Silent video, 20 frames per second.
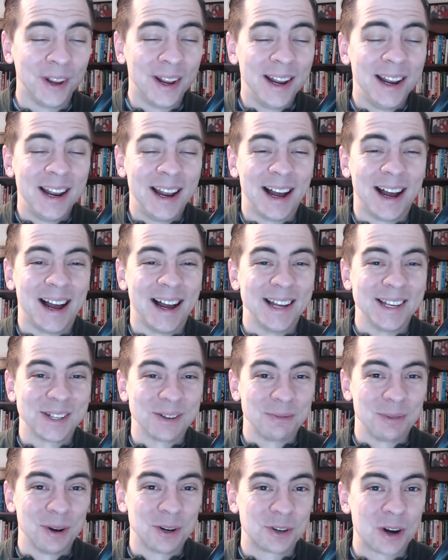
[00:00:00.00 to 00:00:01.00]
so
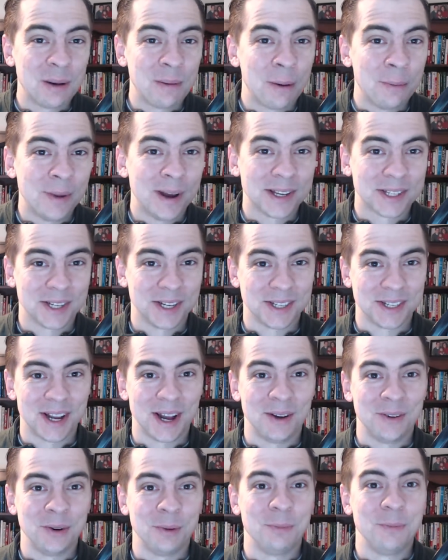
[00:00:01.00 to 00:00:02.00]
I'm going to try my best to
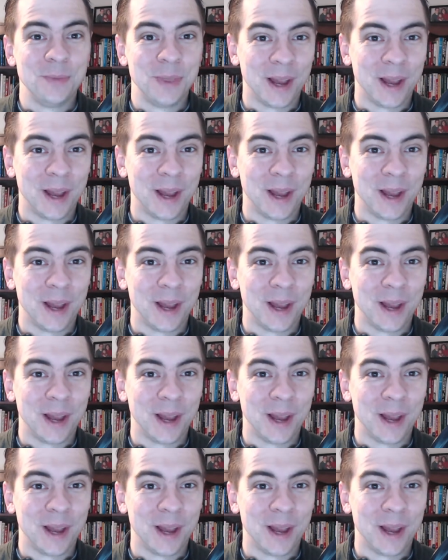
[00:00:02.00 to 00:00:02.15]
sound